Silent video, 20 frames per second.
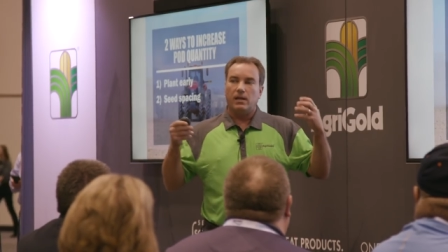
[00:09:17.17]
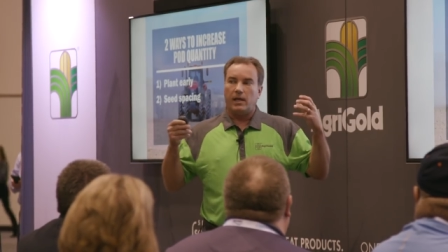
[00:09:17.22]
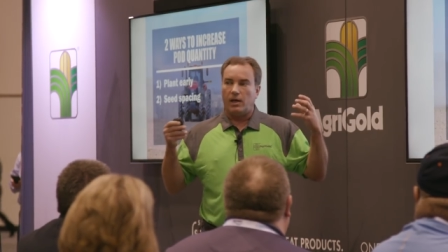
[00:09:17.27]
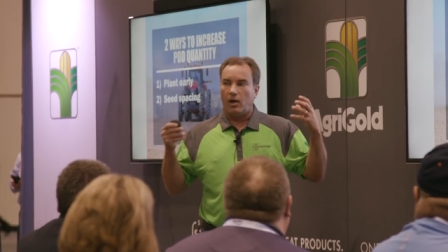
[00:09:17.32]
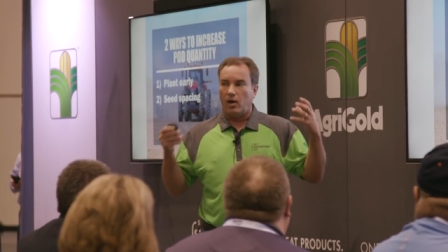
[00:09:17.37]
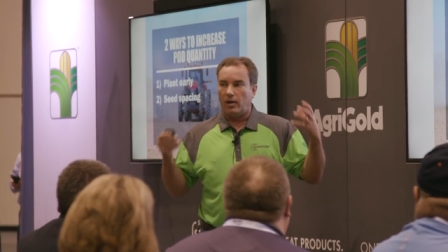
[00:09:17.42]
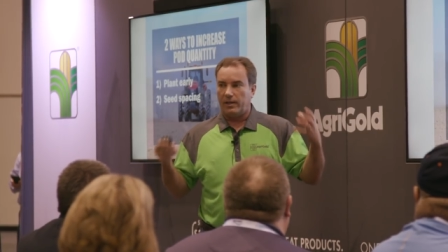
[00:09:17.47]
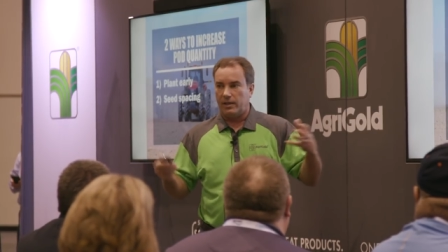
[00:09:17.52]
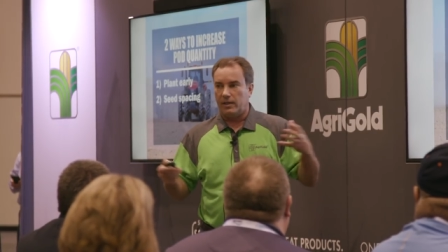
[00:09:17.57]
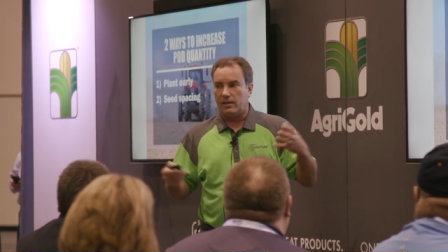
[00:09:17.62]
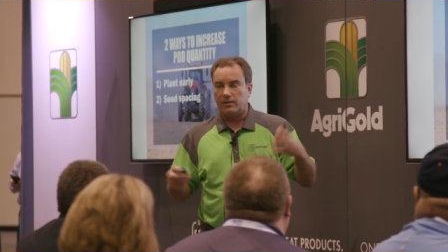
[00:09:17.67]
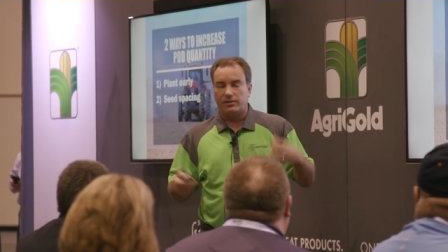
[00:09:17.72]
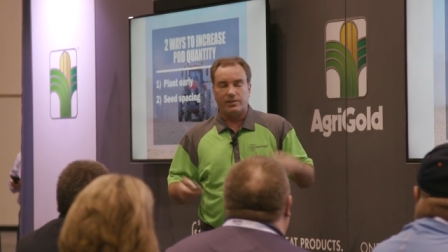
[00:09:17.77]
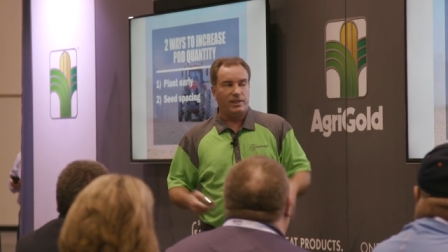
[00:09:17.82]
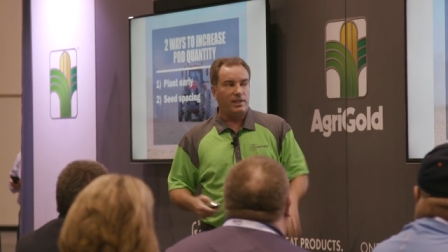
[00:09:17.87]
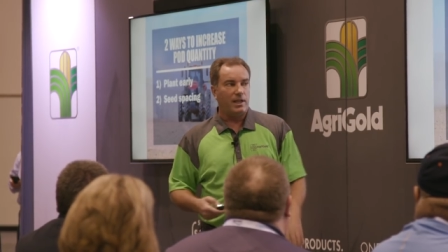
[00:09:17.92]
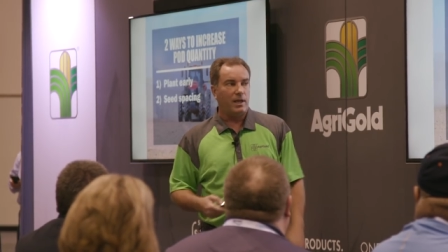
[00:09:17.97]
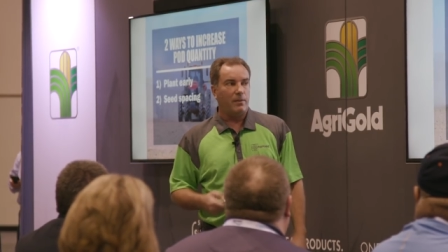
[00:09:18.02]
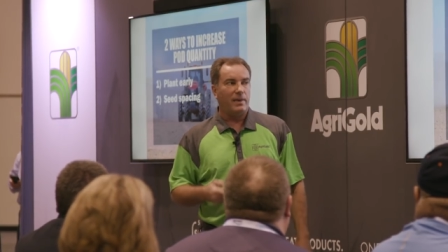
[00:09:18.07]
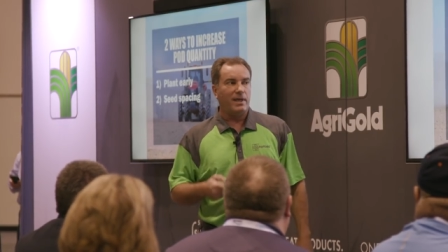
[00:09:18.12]
and all the
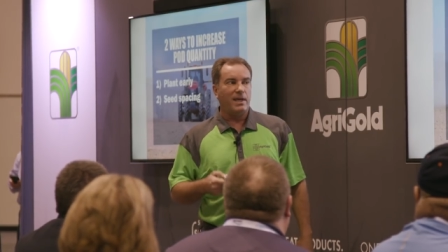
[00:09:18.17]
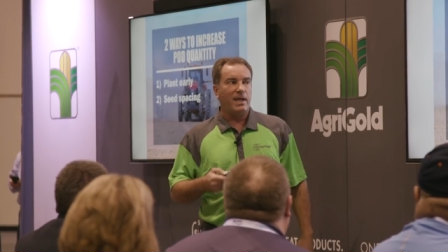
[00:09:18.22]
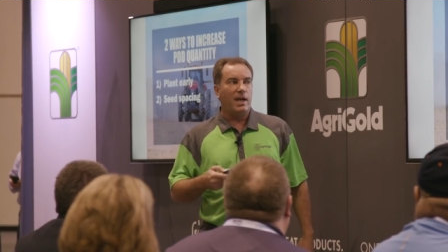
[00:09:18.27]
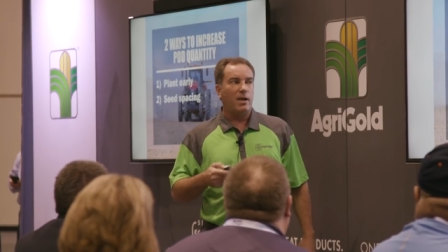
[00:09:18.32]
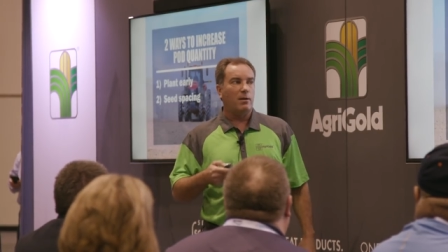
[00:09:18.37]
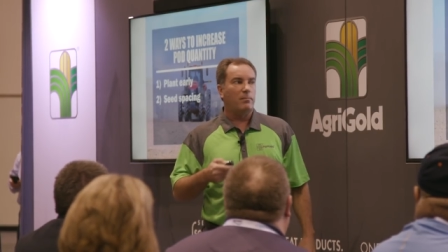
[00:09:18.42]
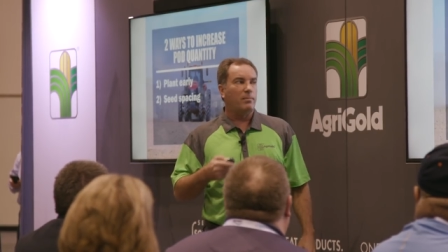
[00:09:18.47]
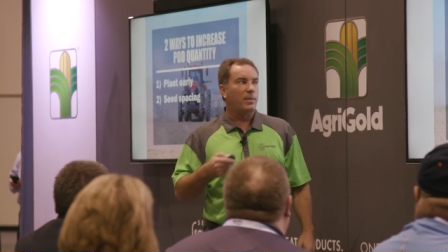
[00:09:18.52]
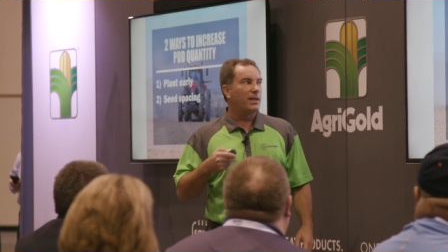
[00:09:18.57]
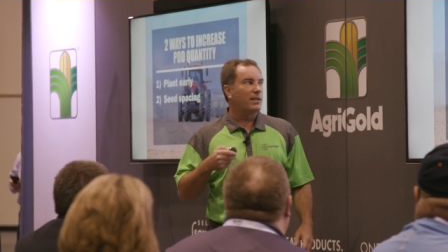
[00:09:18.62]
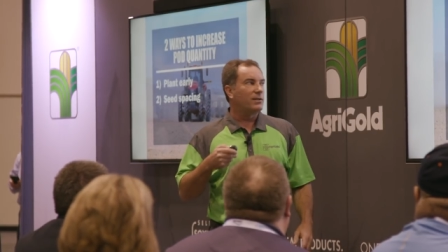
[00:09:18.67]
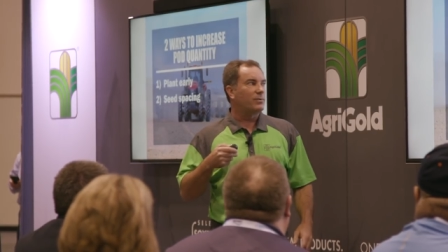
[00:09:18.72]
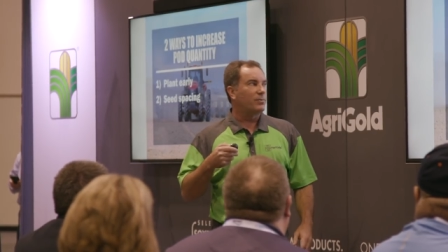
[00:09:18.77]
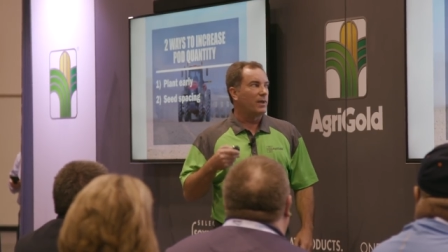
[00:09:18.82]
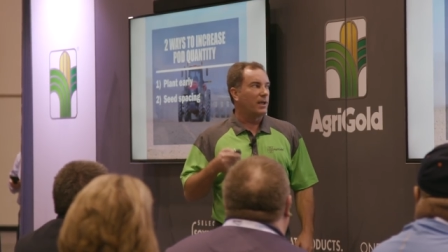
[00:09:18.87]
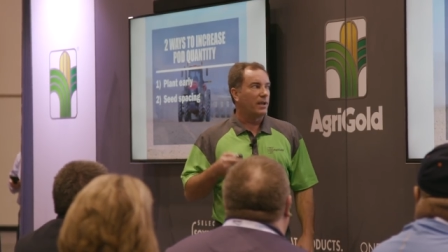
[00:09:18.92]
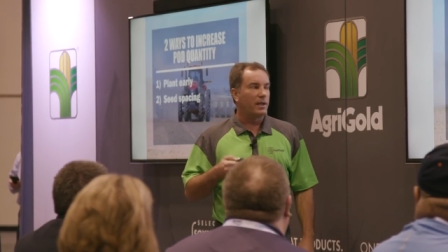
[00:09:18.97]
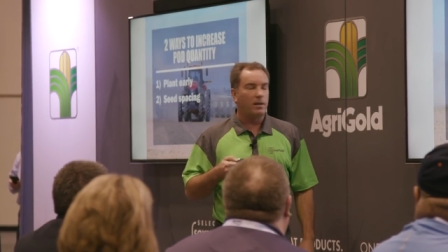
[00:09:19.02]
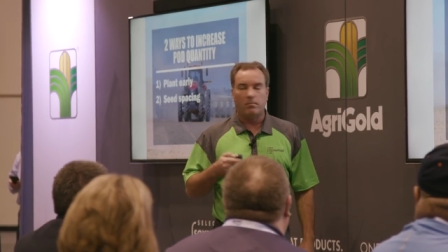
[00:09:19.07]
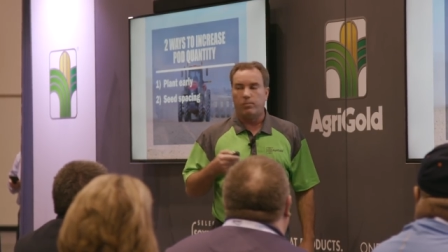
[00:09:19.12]
energy that we can, but it's
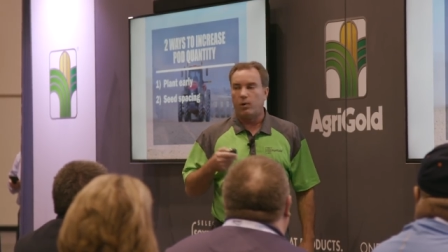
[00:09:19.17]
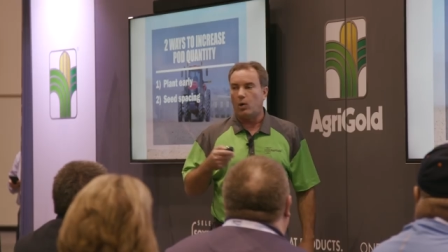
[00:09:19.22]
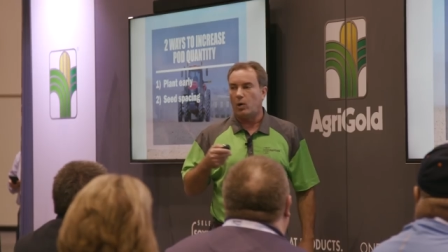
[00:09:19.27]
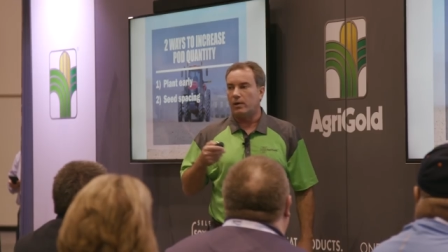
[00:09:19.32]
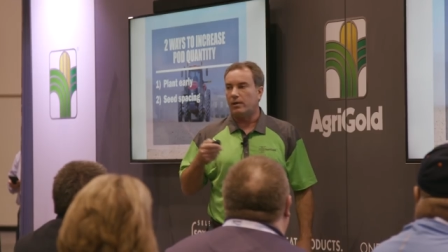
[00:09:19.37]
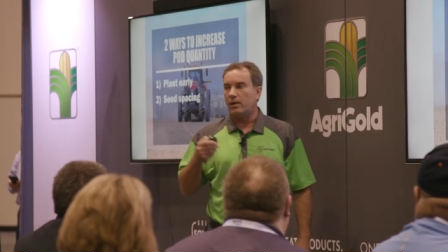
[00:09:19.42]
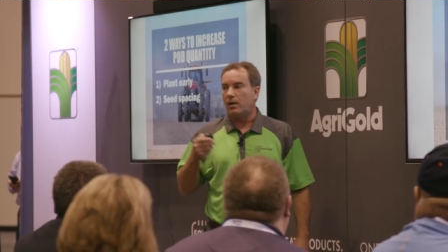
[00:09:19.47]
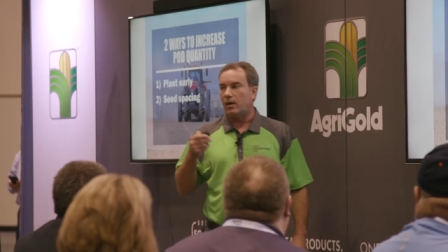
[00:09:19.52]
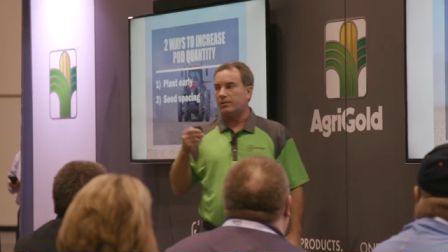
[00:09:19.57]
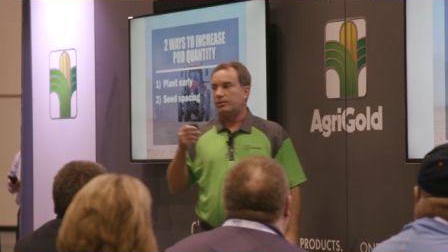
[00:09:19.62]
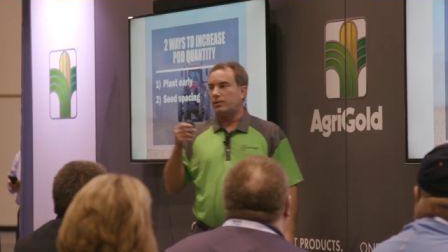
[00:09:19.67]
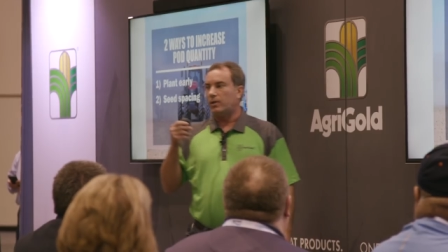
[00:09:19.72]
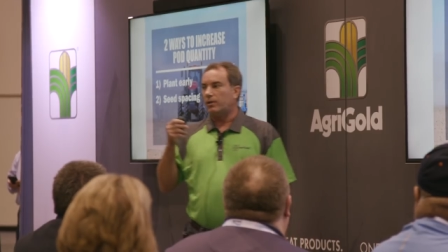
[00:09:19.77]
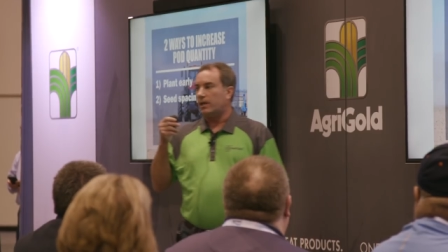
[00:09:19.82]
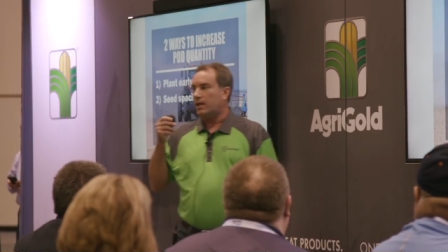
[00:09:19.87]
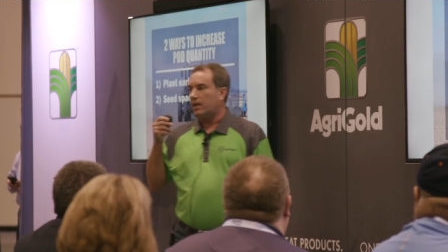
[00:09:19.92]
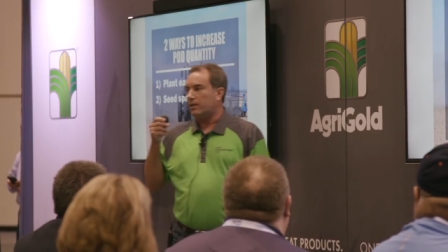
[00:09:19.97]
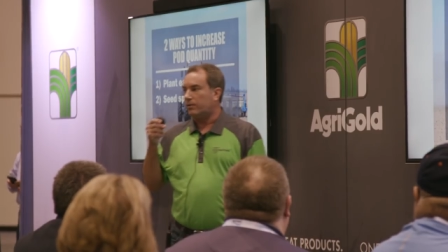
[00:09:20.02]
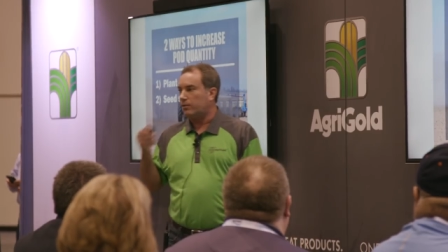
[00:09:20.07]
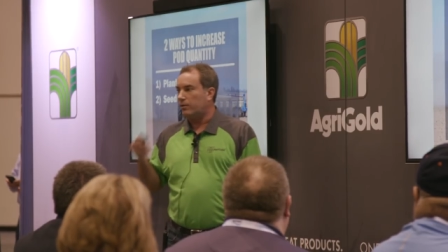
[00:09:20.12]
really important also
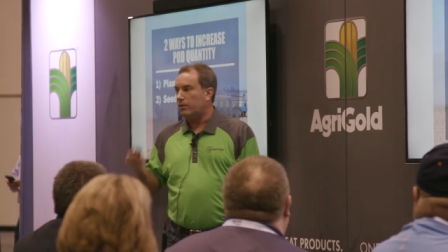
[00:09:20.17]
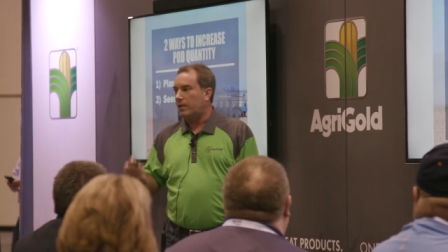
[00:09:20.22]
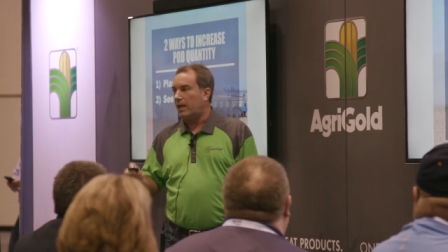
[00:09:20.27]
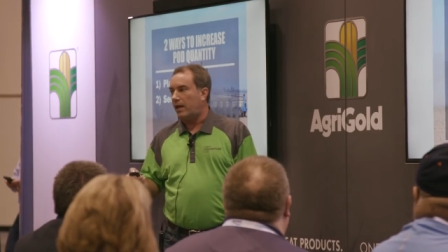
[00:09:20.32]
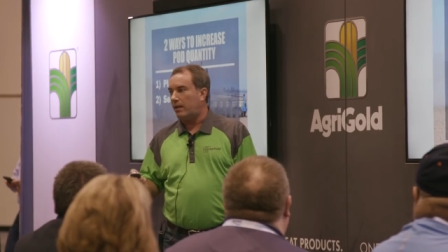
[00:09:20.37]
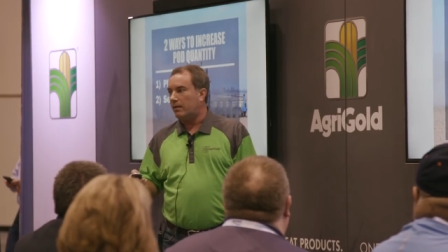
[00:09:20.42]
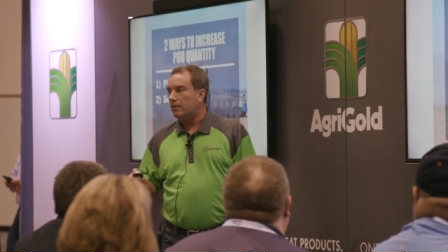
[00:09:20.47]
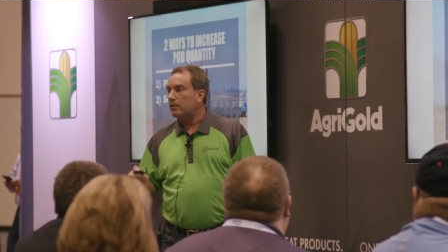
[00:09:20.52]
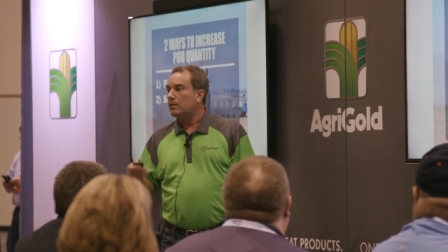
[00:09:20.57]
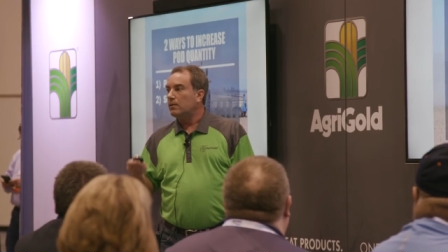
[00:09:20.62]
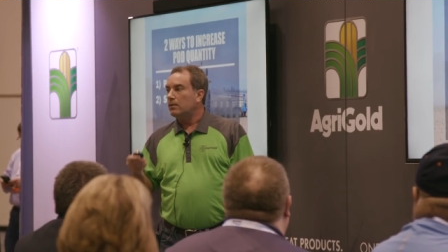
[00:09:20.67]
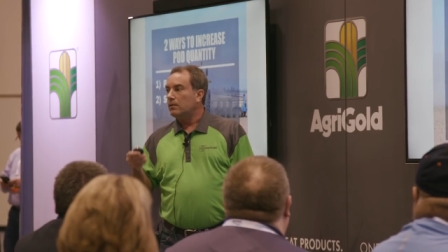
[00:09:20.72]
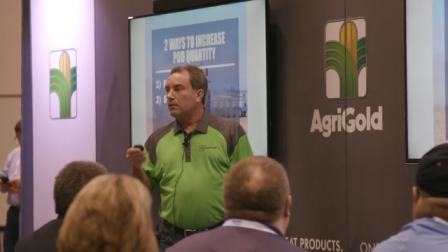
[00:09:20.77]
to get through that